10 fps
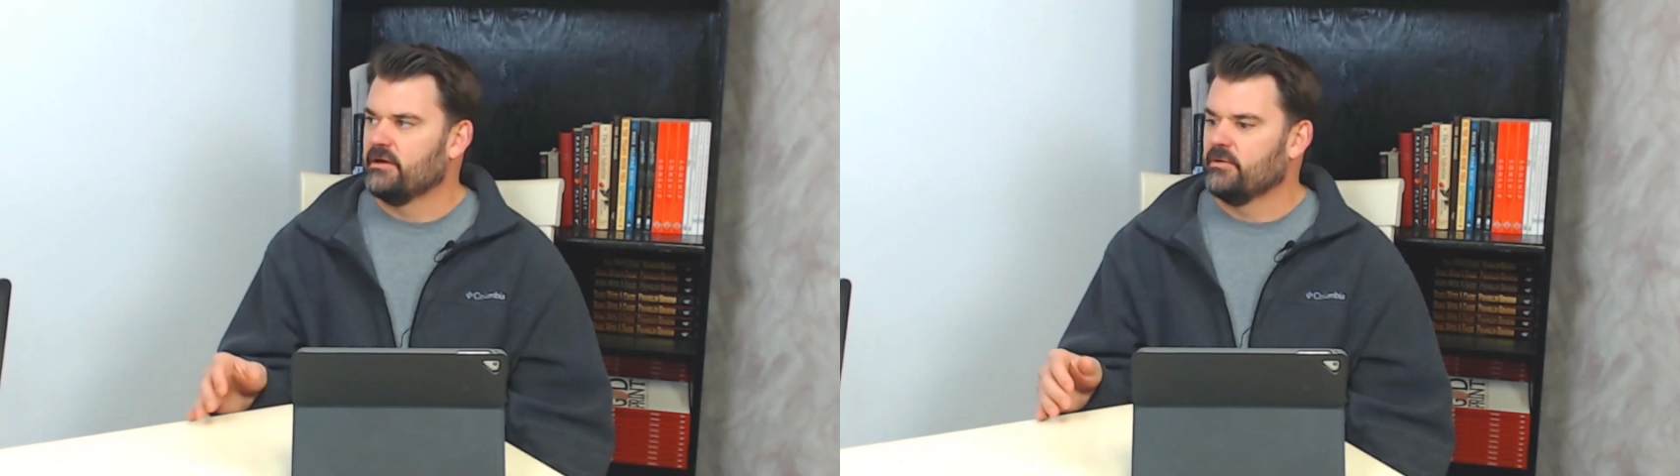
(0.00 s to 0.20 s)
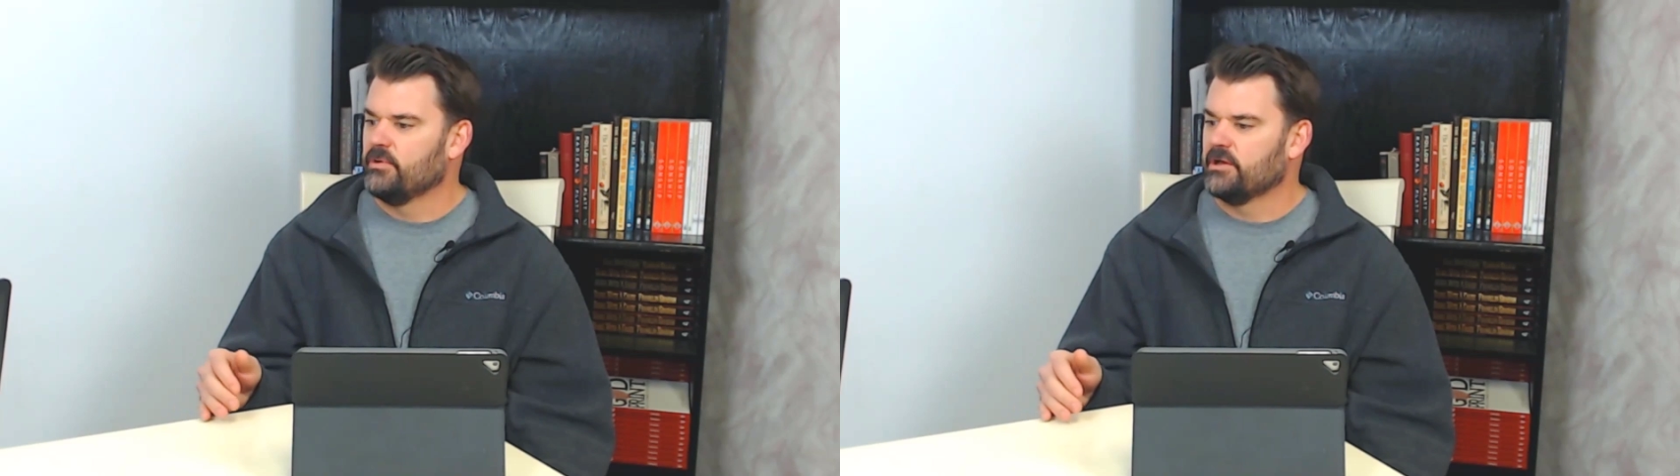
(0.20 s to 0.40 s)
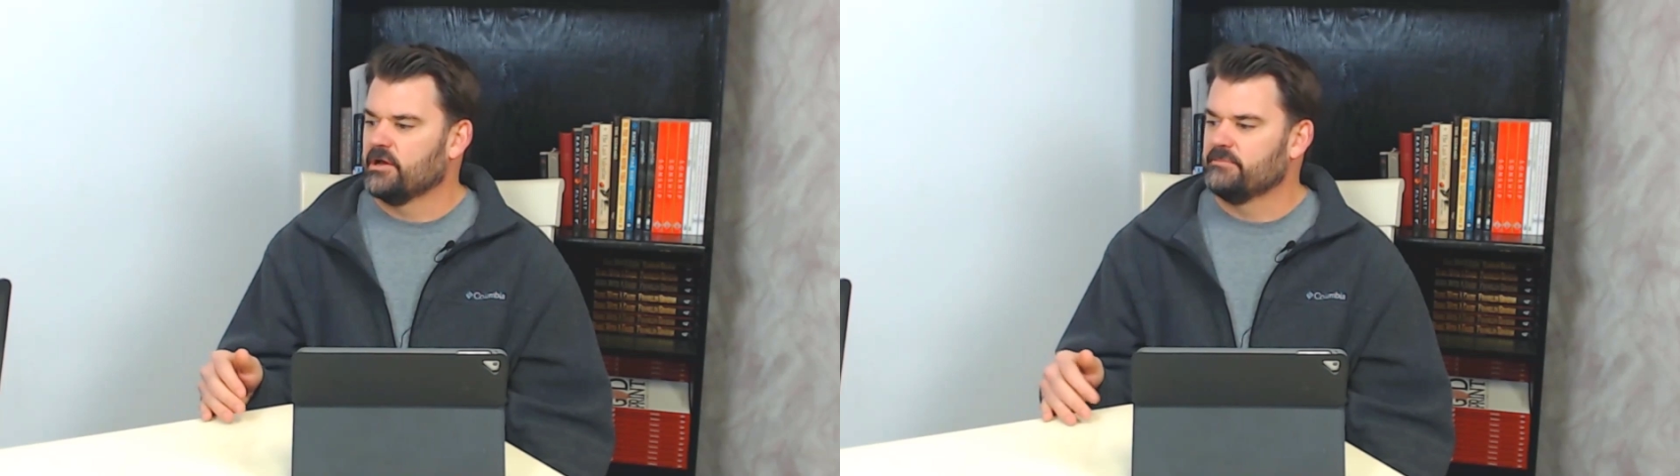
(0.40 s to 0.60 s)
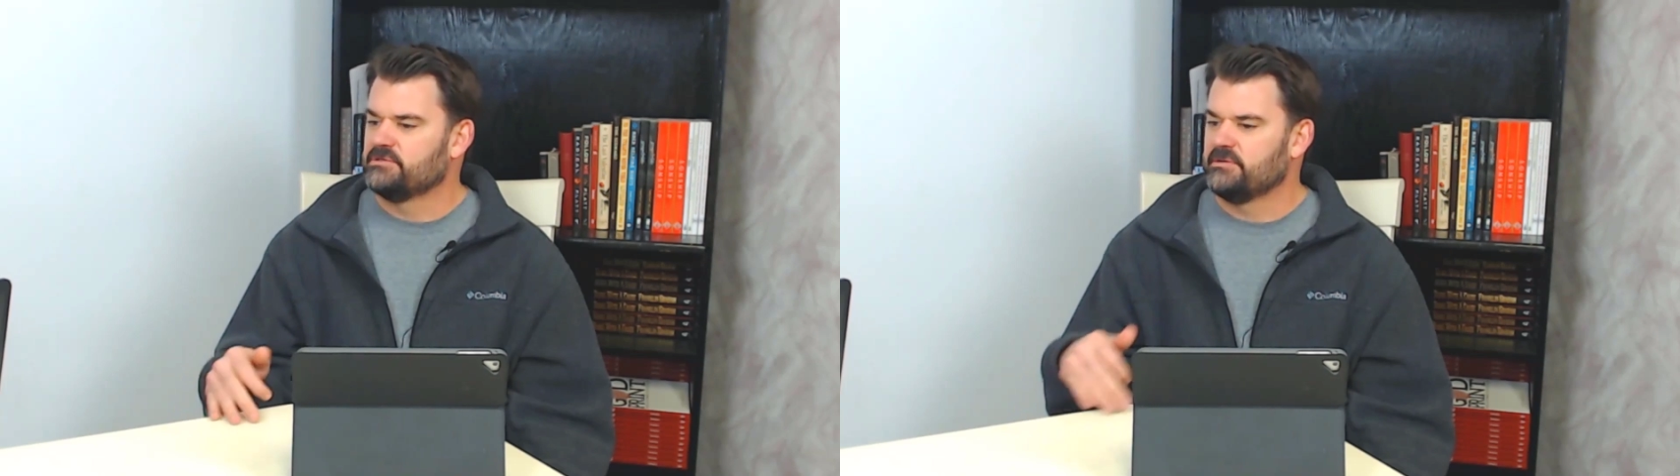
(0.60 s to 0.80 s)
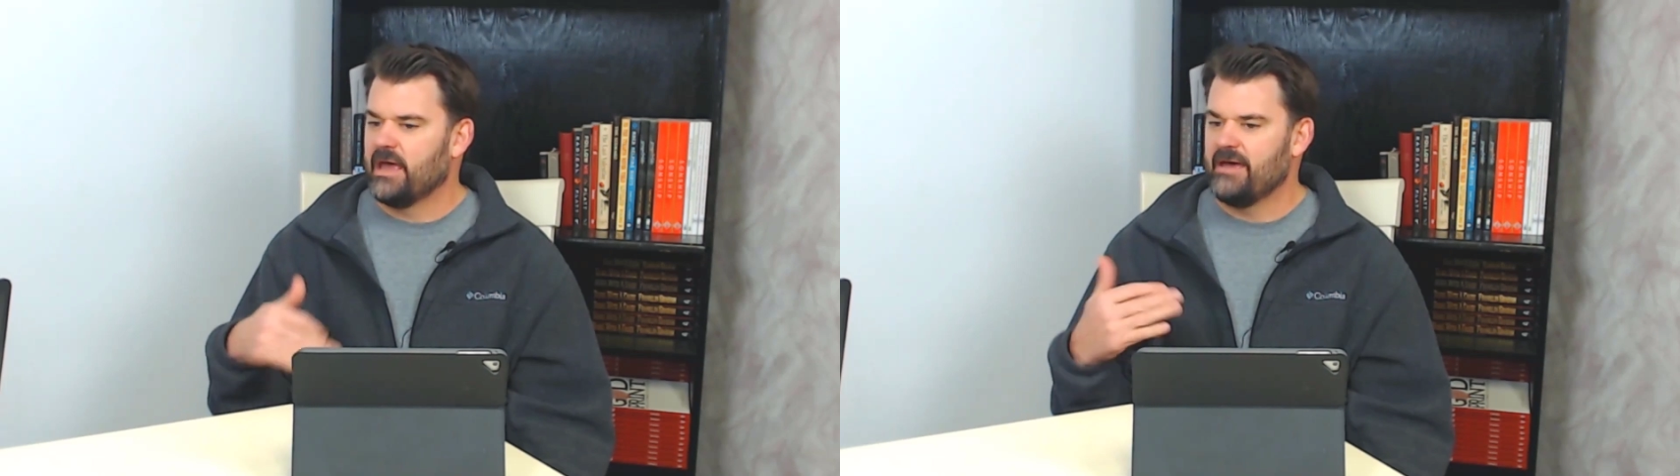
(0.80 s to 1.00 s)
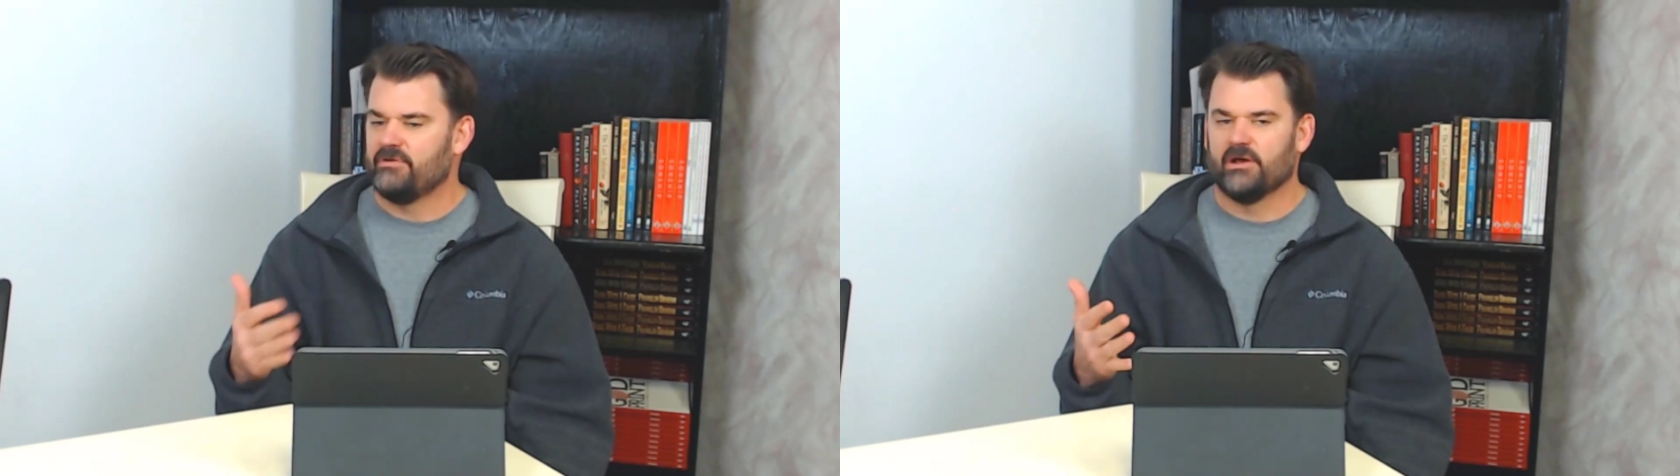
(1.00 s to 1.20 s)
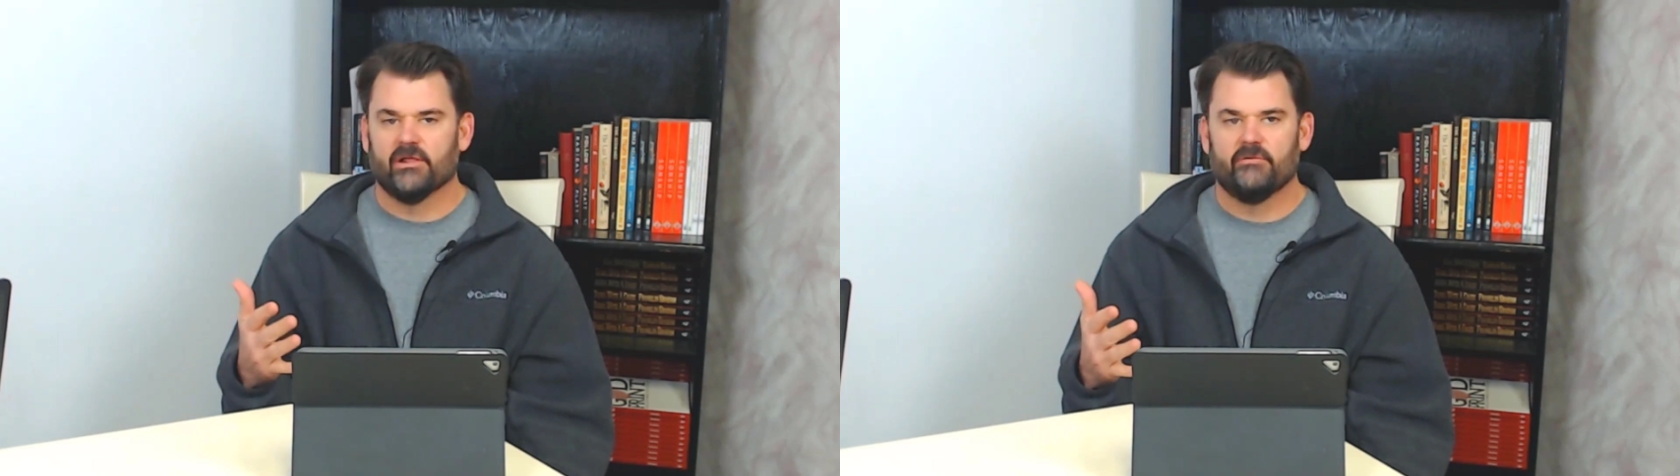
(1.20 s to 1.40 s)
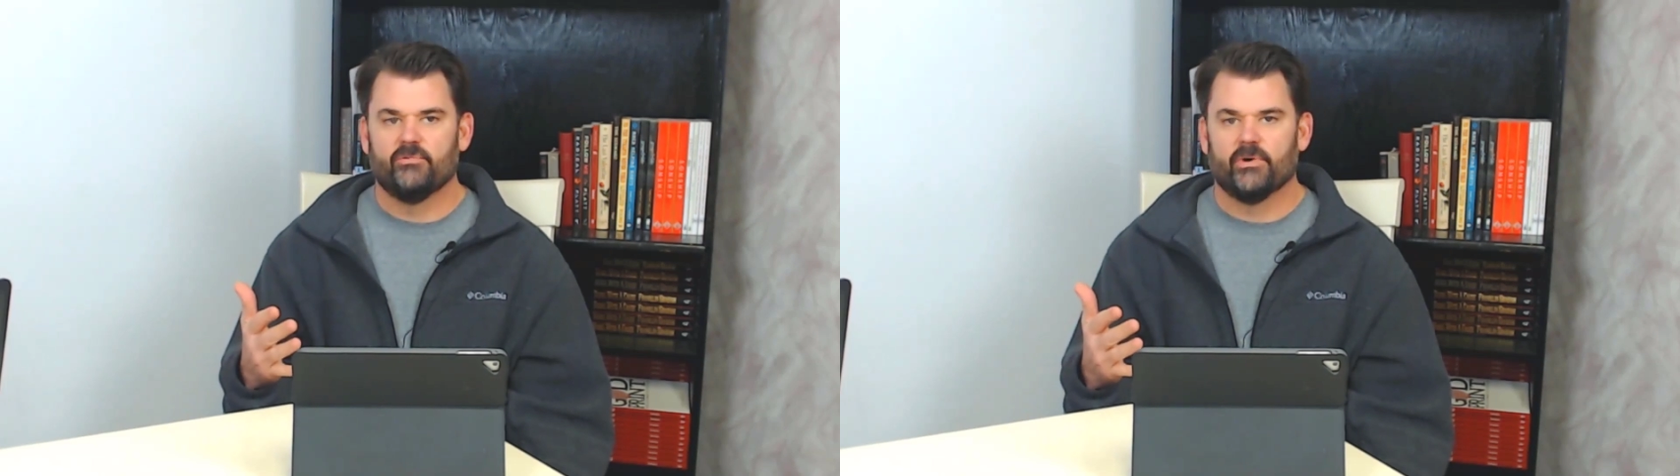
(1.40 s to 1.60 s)
when it comes to having a
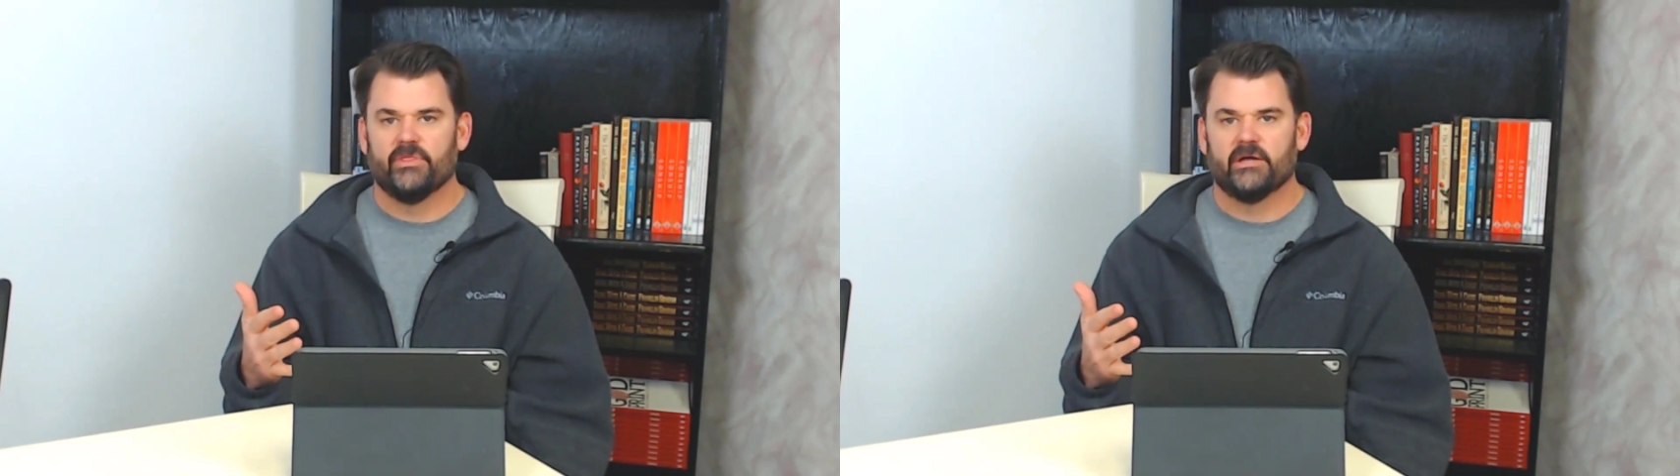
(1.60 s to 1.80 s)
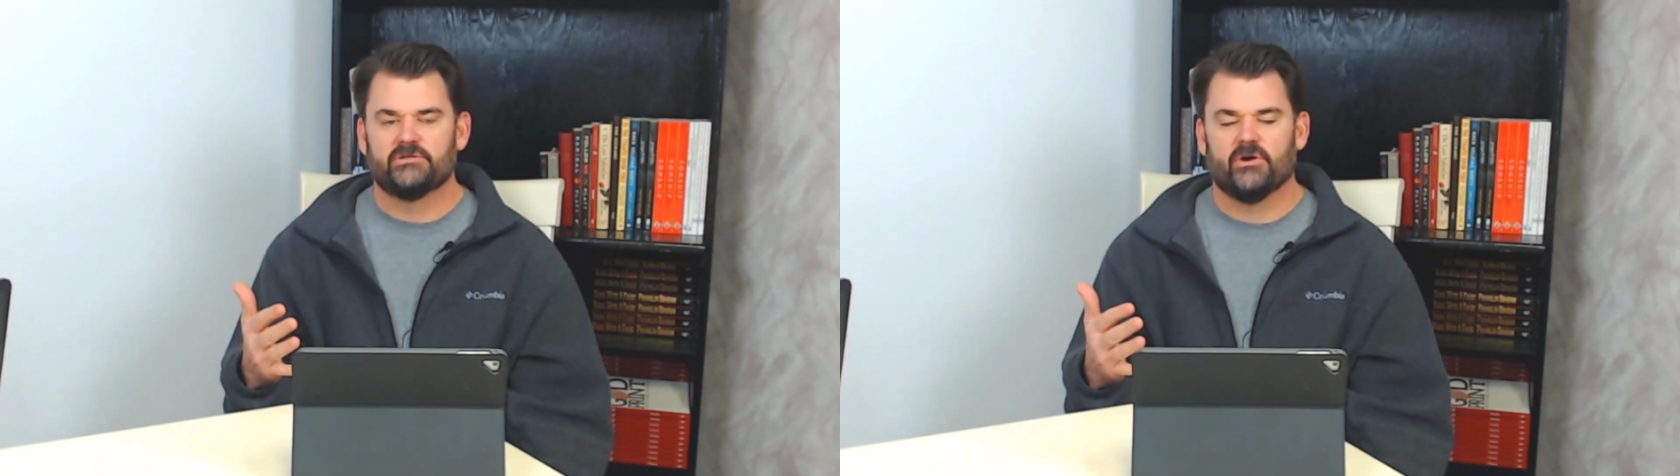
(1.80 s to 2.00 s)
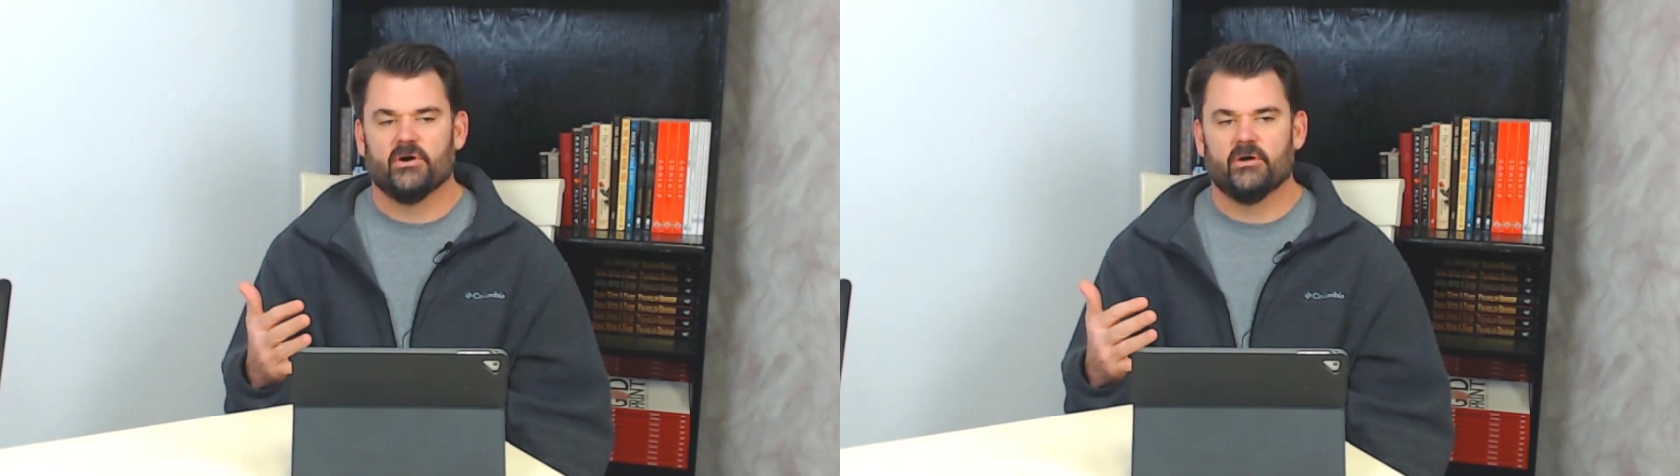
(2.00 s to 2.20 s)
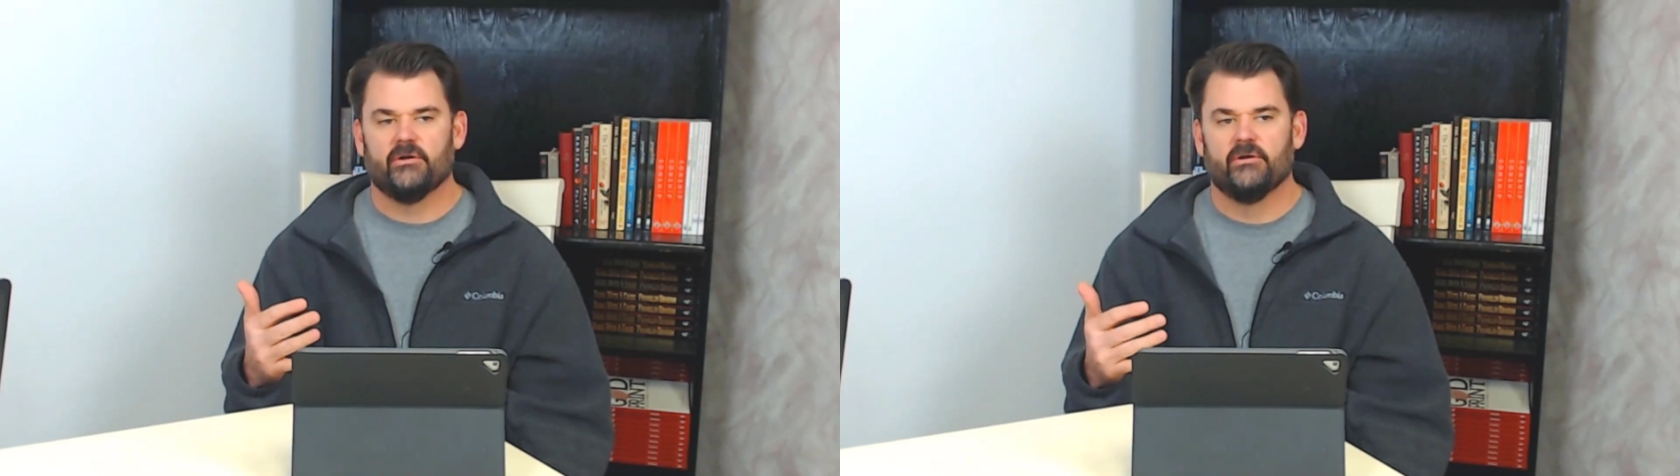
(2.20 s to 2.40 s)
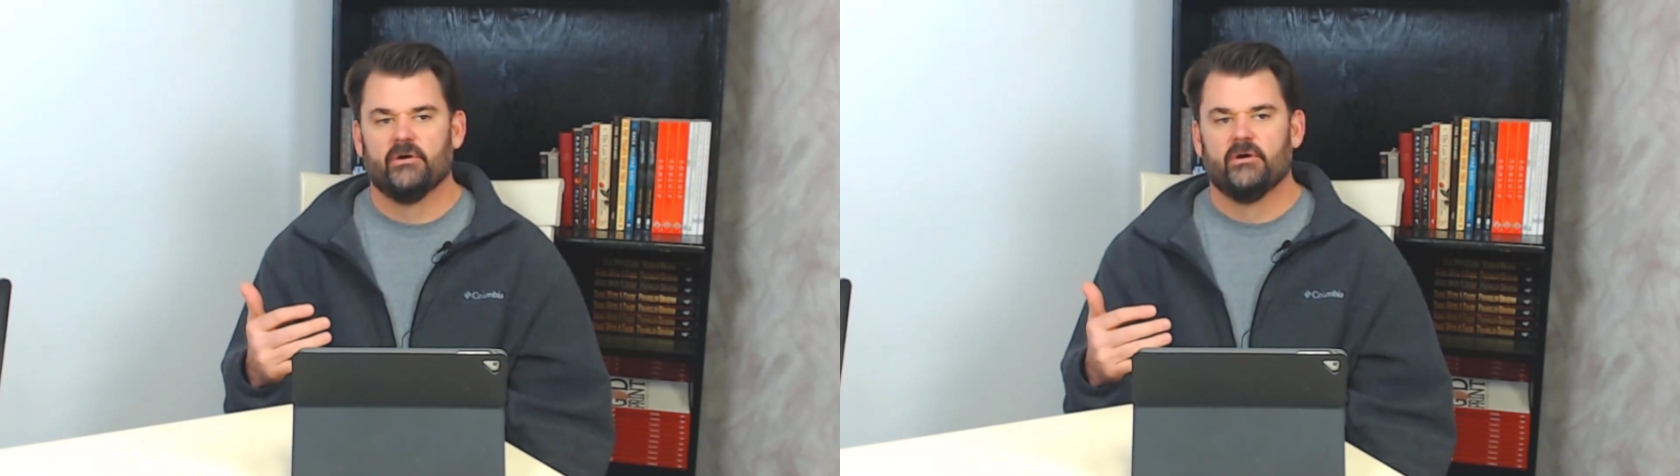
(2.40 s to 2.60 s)
loved one that's on